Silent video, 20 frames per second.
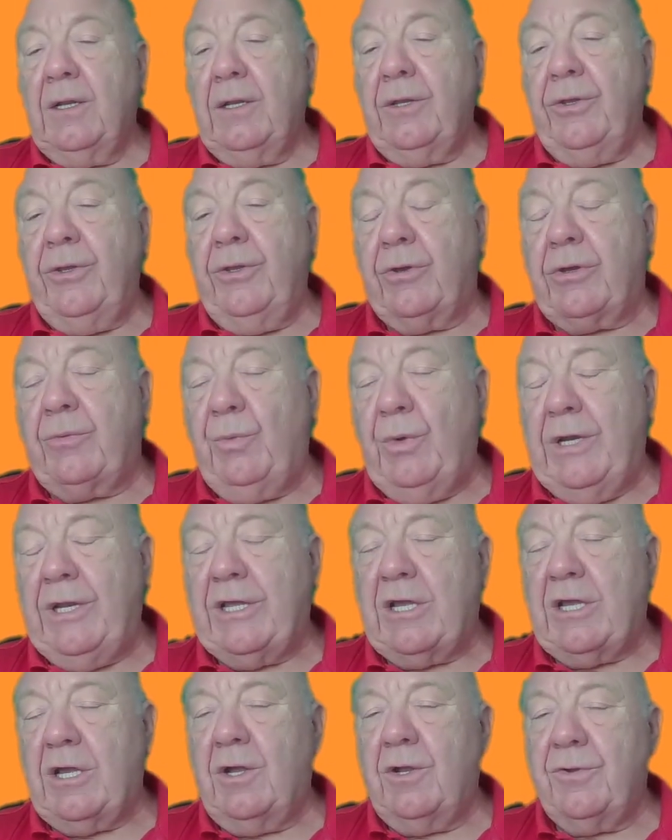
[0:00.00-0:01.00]
You really
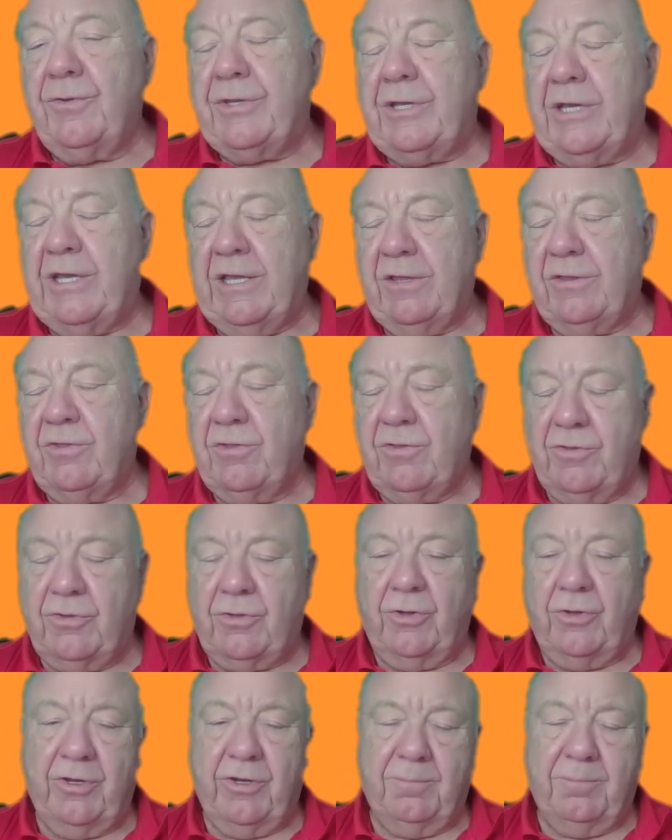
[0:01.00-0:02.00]
can't test
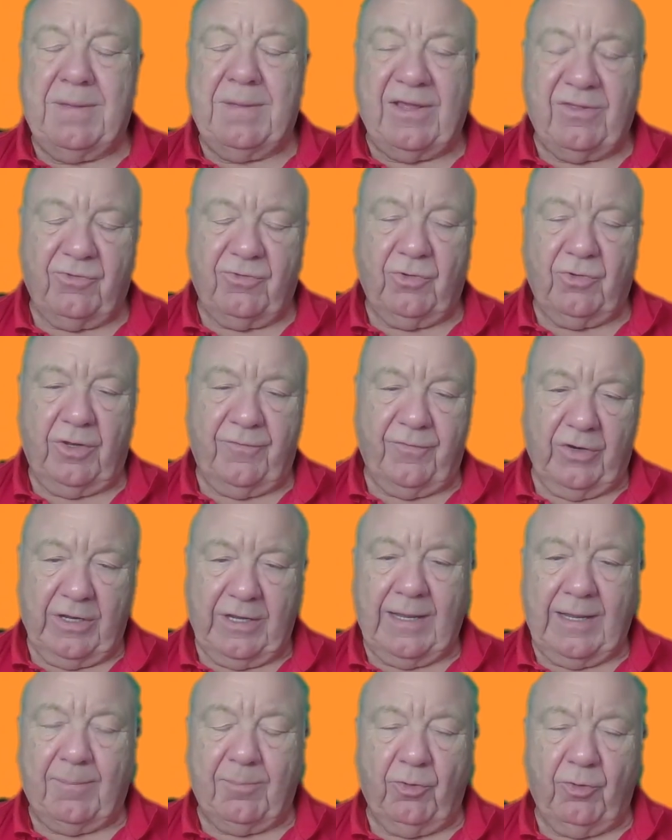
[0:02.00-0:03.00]
sternomastoid for a
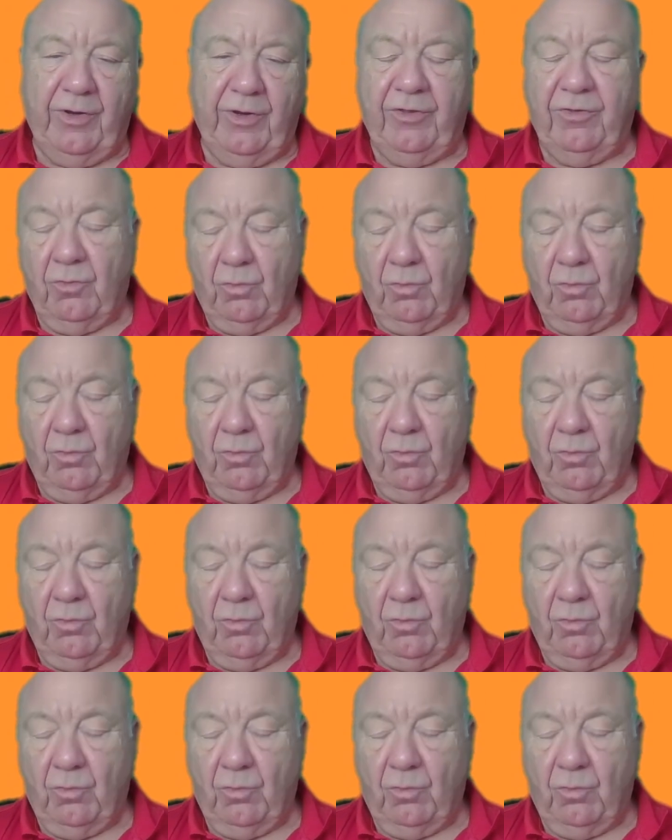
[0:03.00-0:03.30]
couple of reasons.